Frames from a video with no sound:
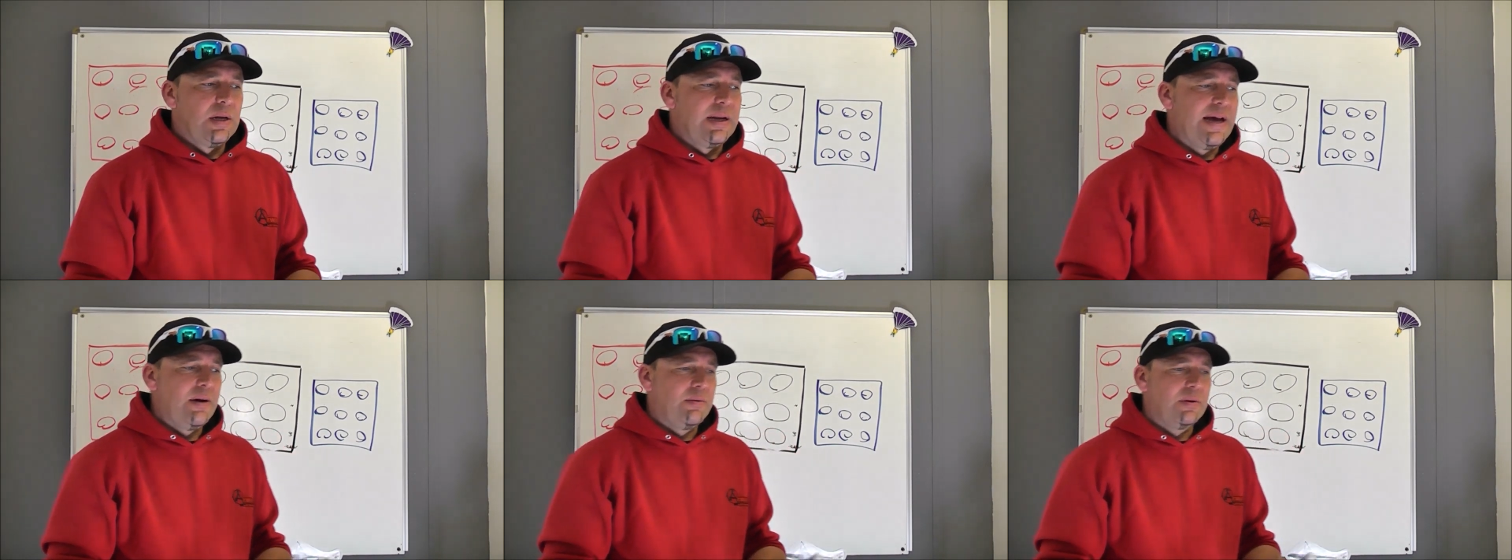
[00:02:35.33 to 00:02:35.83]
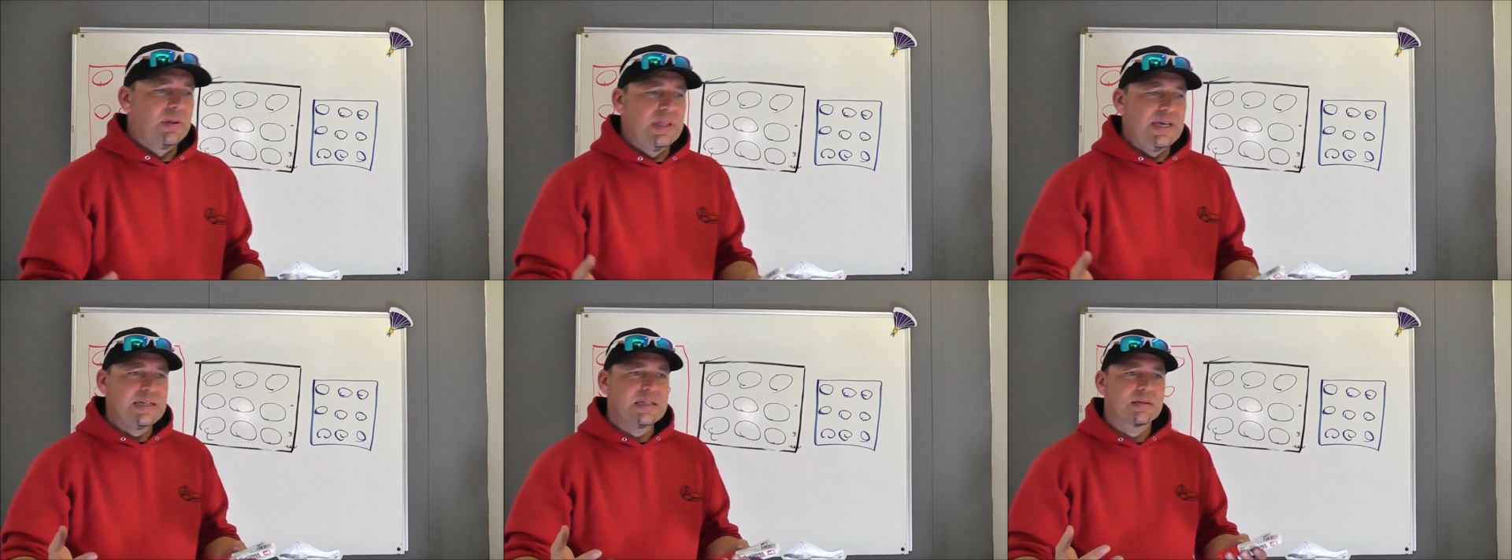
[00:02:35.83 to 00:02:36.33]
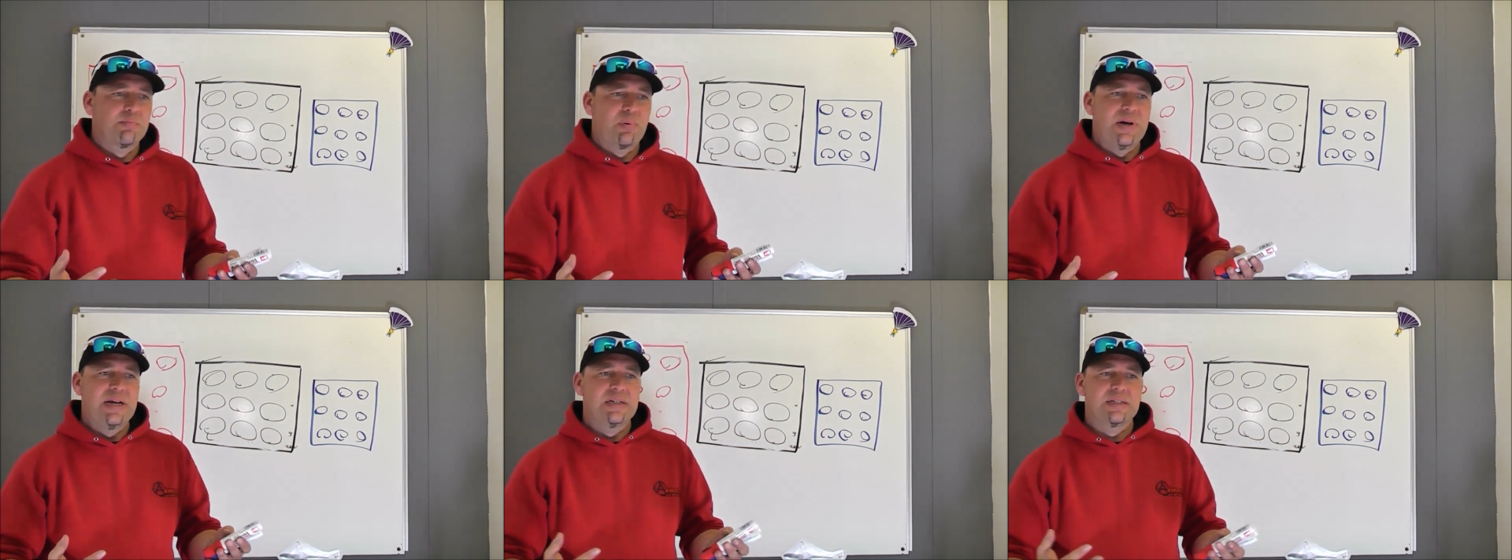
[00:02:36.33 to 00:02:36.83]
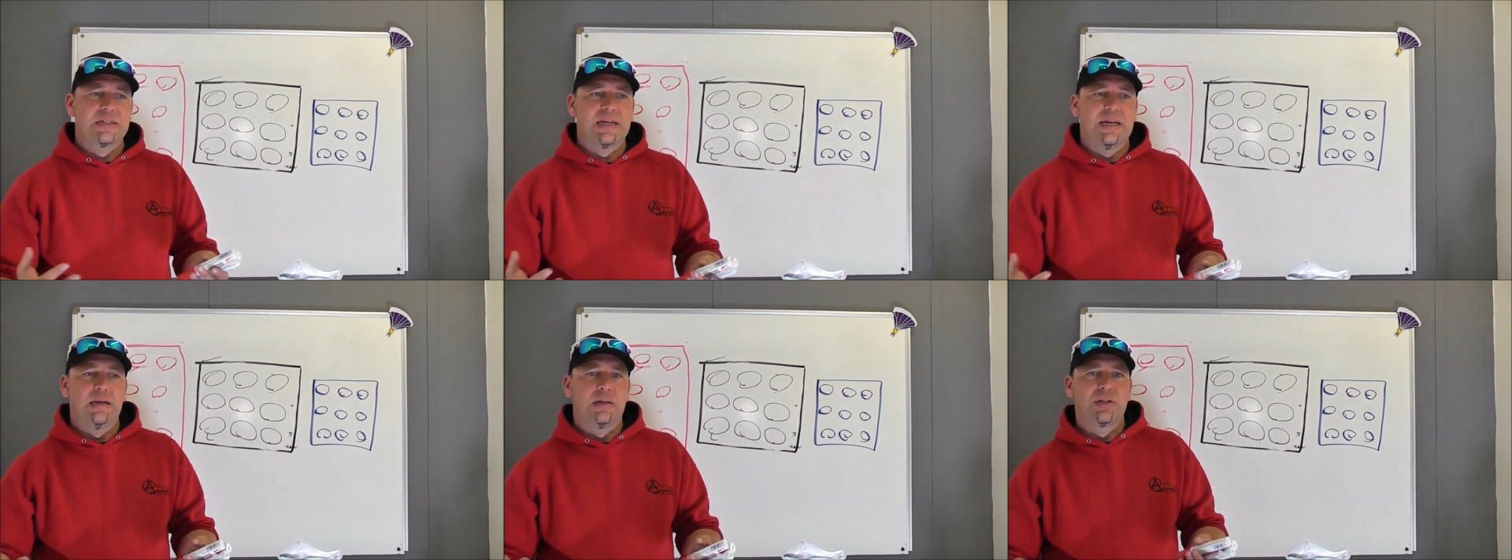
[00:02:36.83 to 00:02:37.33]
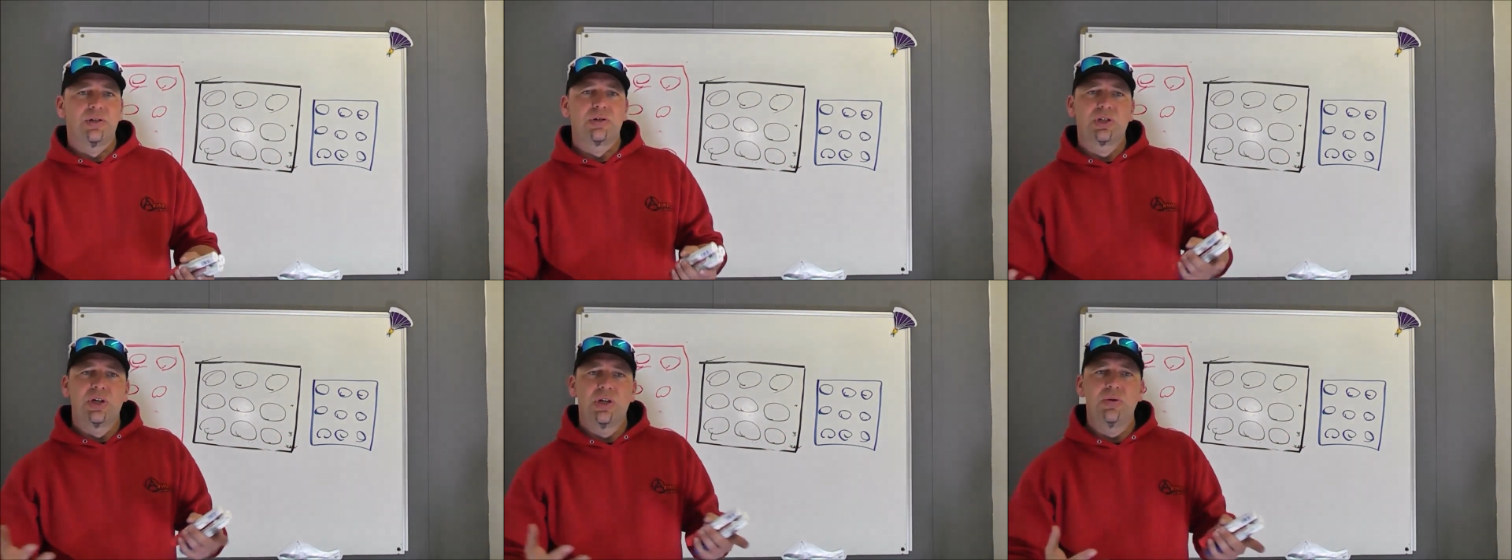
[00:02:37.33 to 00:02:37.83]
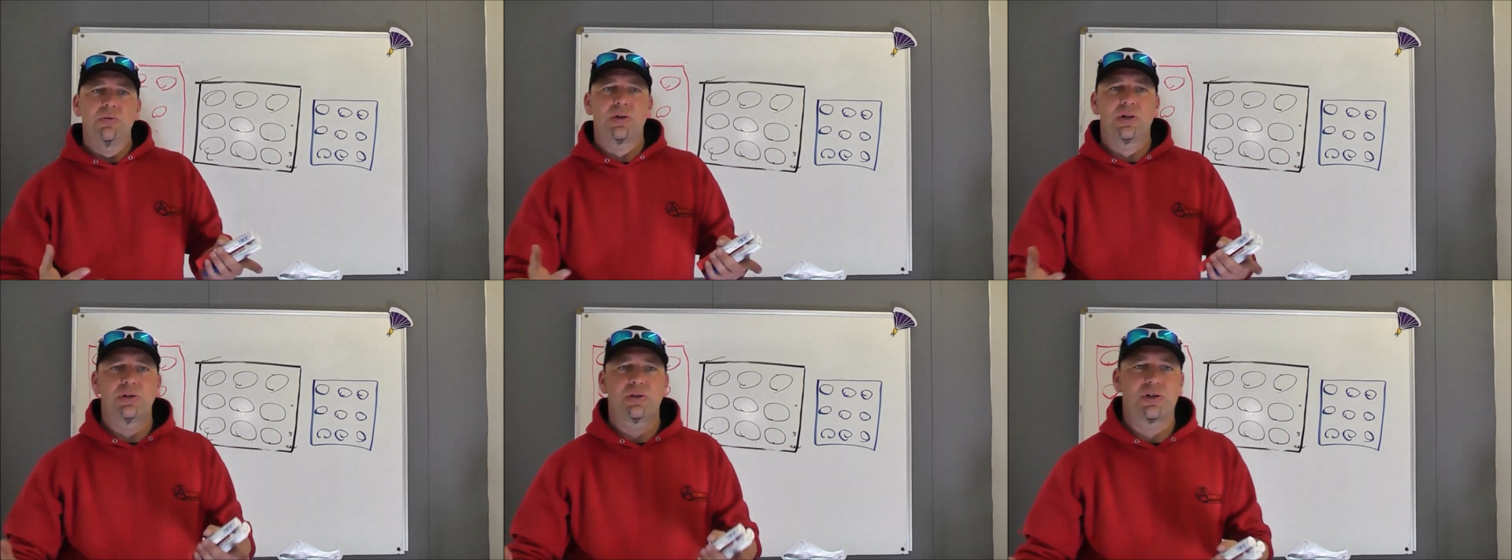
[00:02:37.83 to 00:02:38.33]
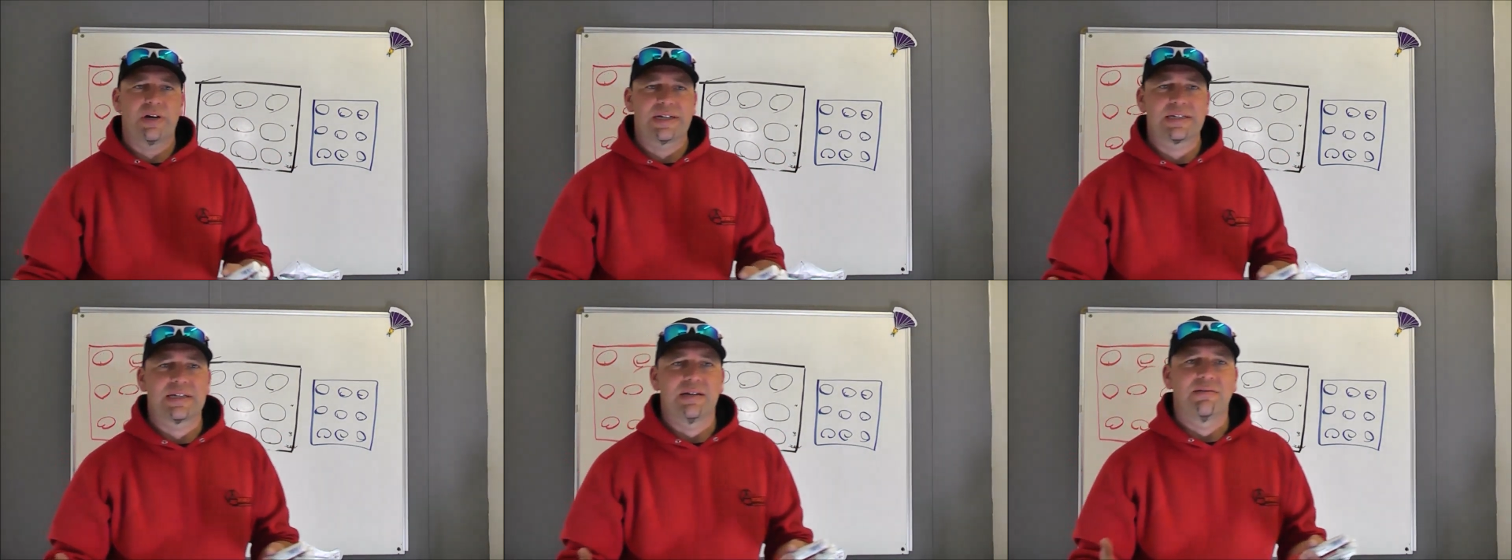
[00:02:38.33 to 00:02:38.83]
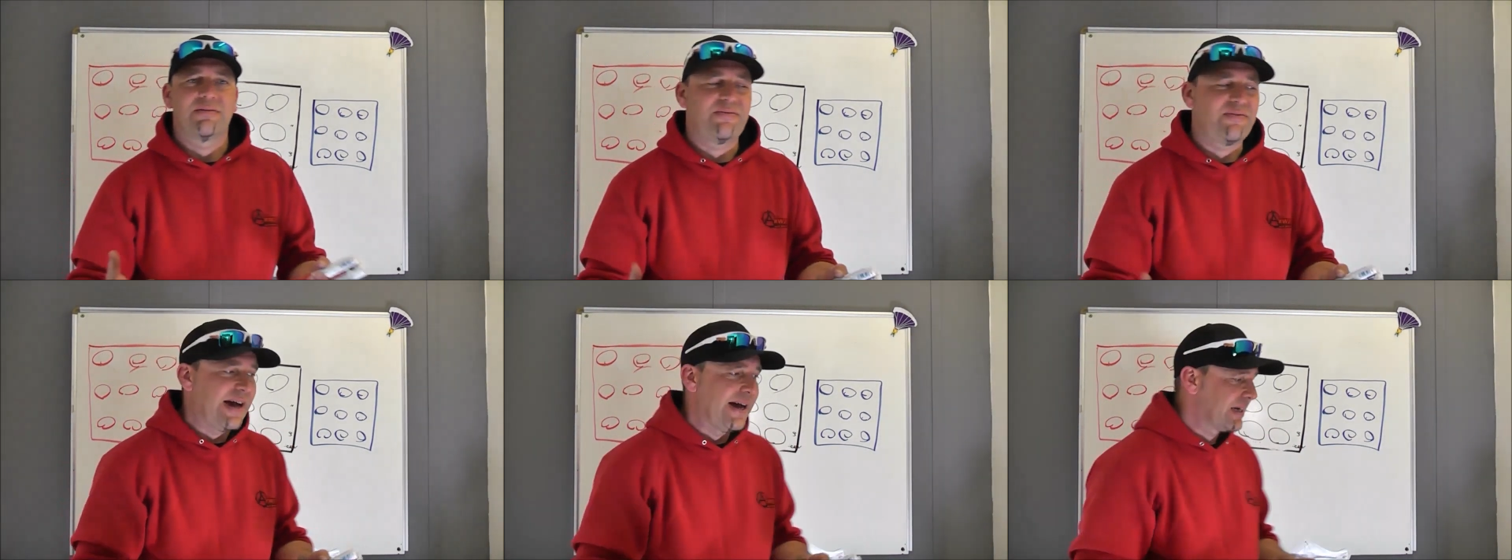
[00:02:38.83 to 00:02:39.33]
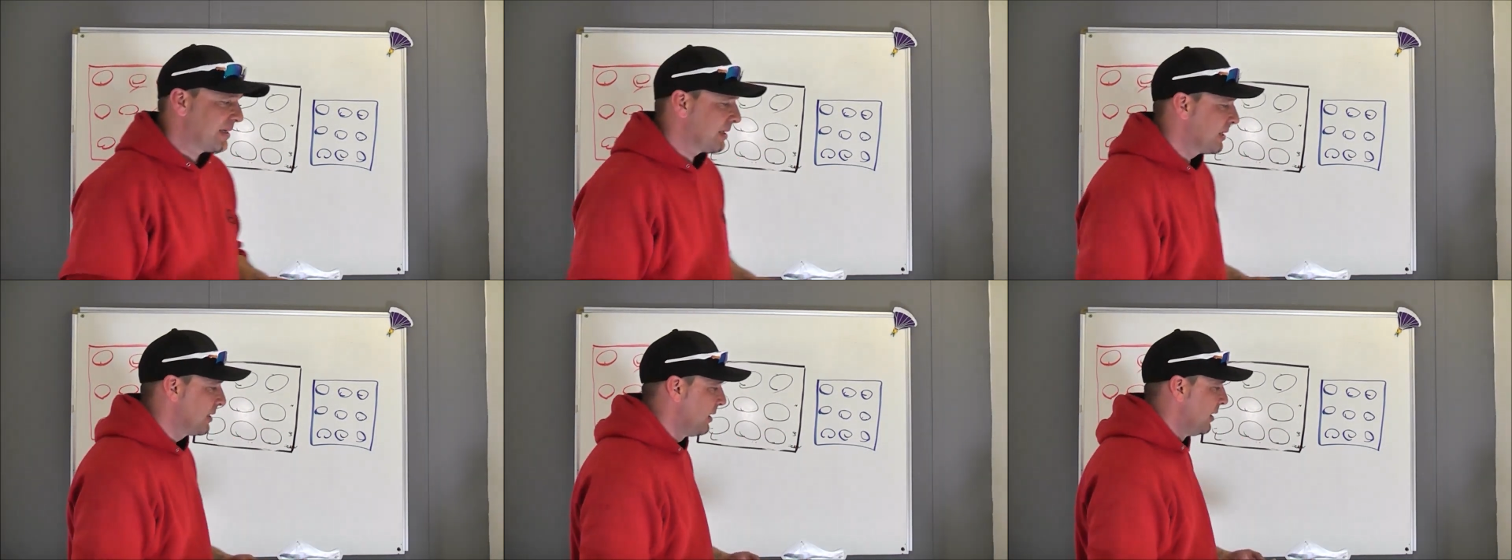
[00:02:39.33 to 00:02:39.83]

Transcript: Now, this brings us into two contrasting facts.